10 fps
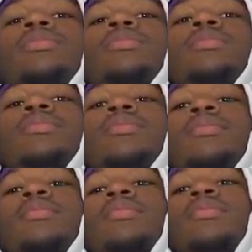
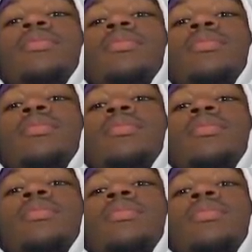
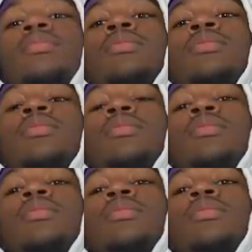
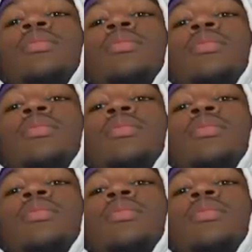No words are spoken by the person on screen.